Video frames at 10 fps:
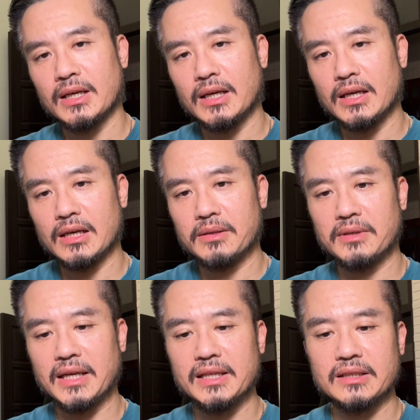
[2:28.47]

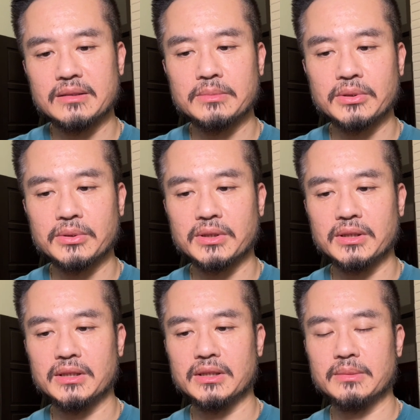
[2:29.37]
writing
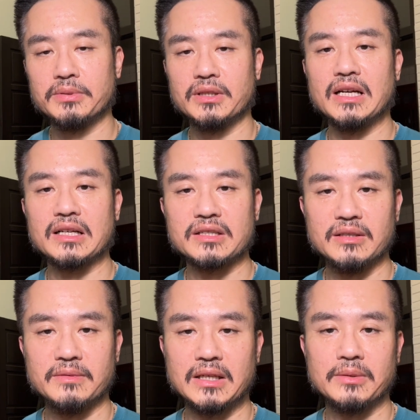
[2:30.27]
more
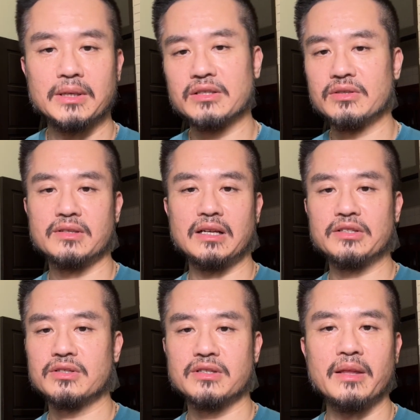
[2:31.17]
productive. Otherwise, I
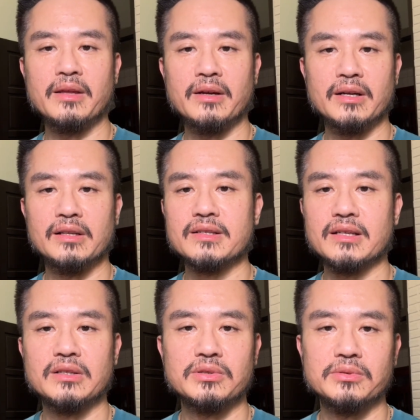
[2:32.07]
just sat there and
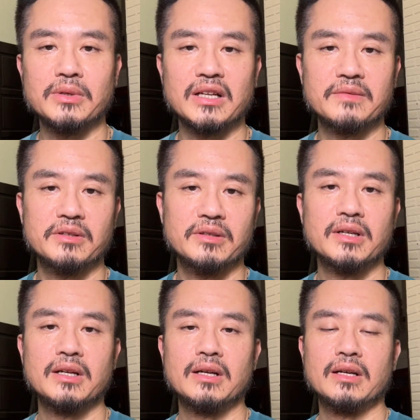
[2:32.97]
listened to whatever
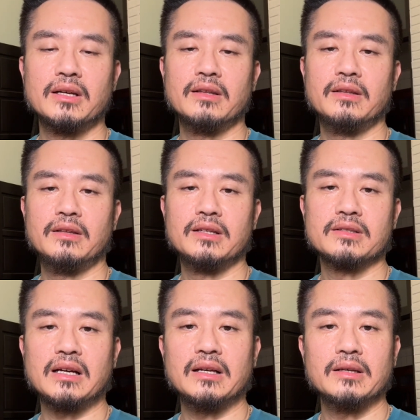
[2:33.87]

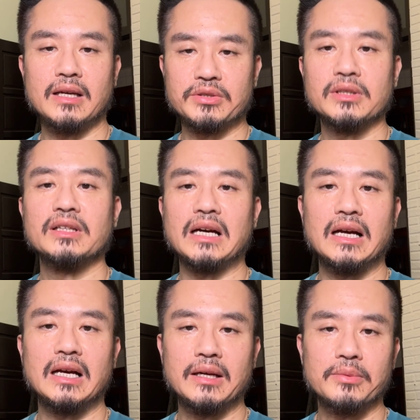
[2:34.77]
things.
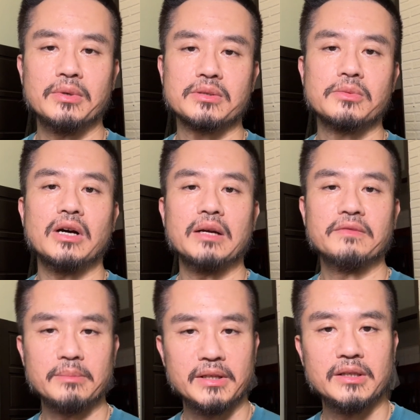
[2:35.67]
I was quite
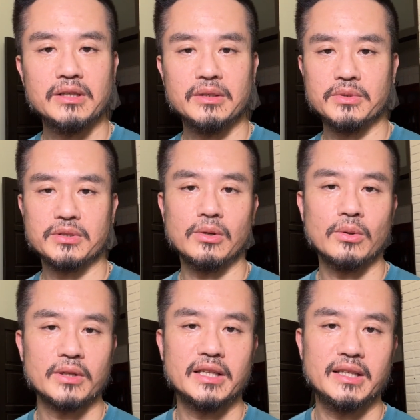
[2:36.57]
familiar with
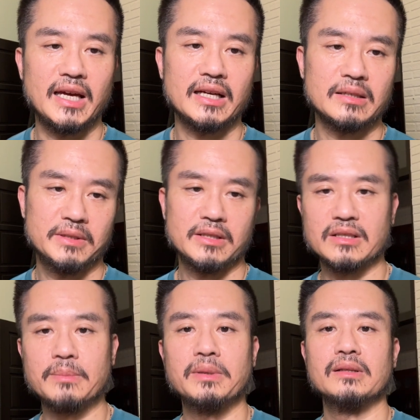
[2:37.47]
all the deck
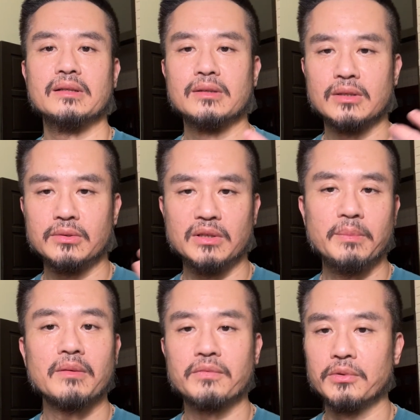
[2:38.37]
because we've
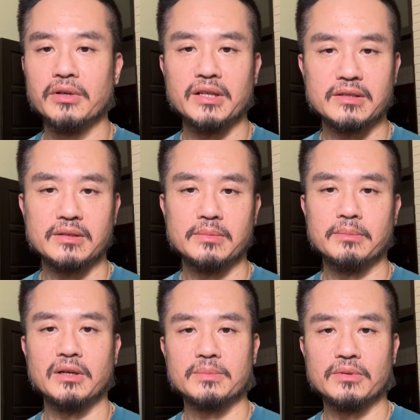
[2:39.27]
been through it
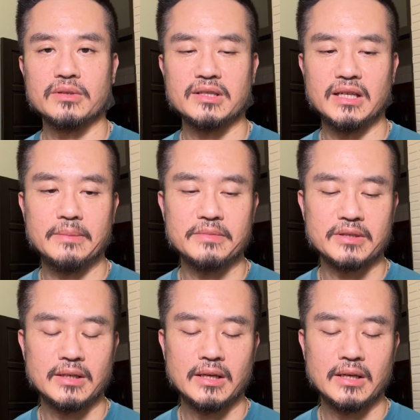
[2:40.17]
multiple times.